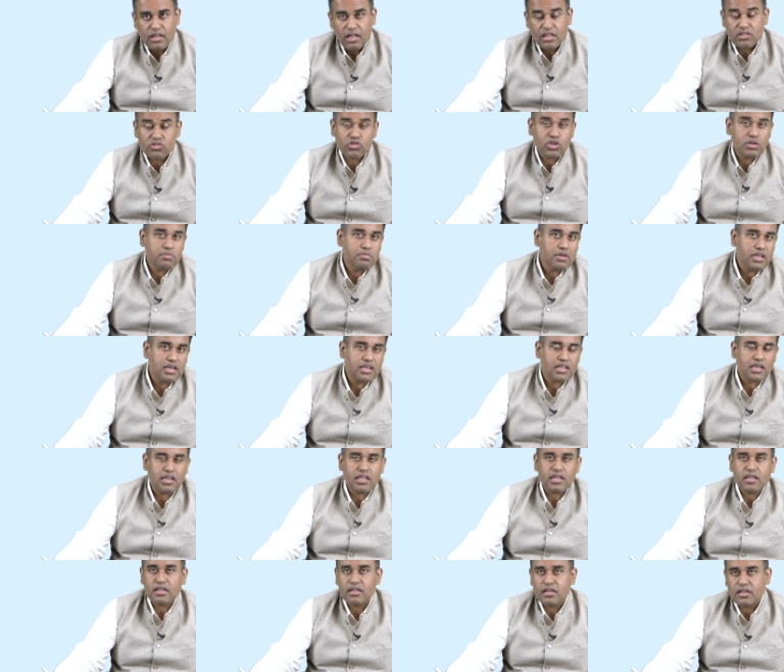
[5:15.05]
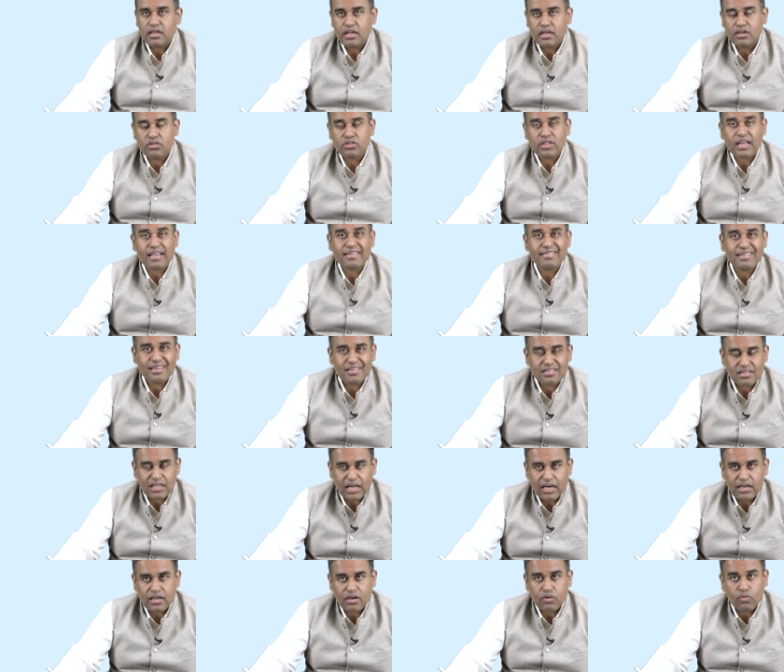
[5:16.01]
is going medially into the axial
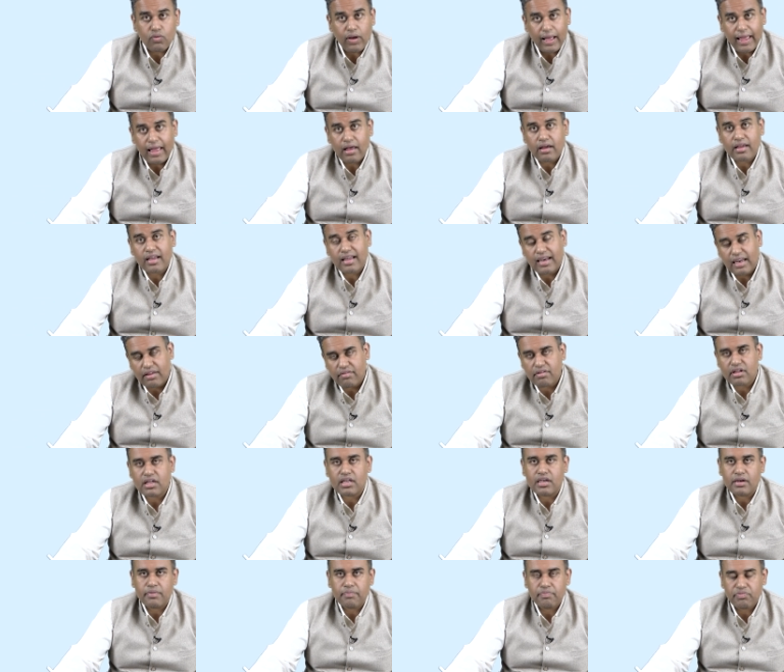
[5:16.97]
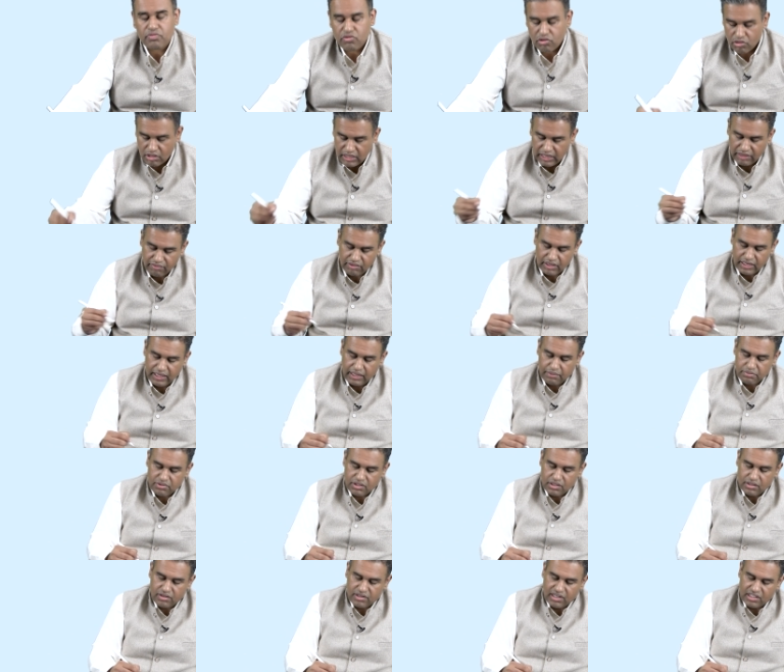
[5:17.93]
skeleton via clavicle. So clavicle
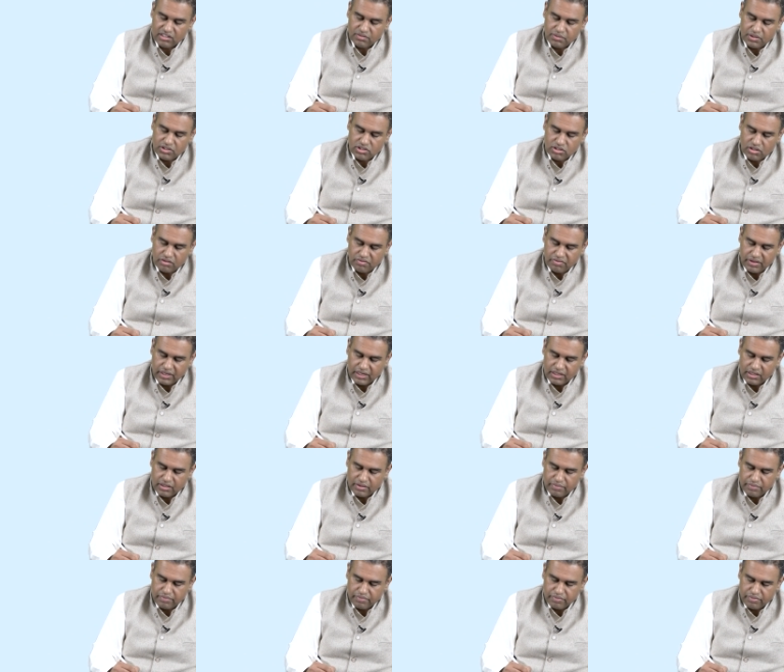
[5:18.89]
helps in transmission of weight.